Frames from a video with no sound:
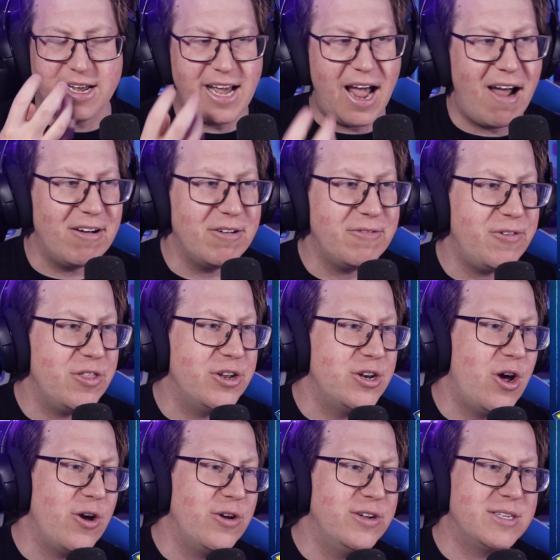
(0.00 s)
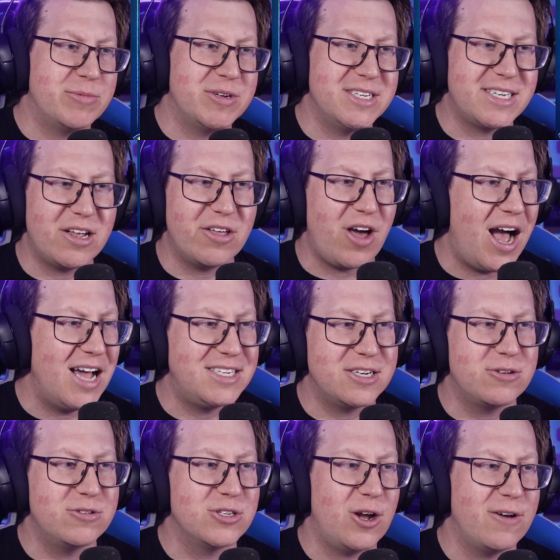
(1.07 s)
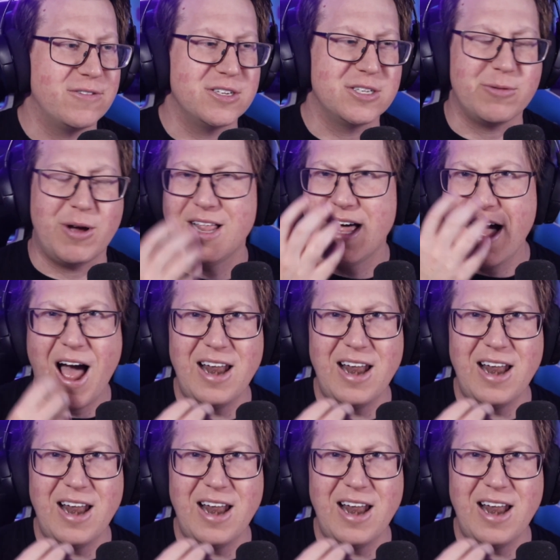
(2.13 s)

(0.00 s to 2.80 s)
carrot for the nose, and we can see all the icicles over it as well.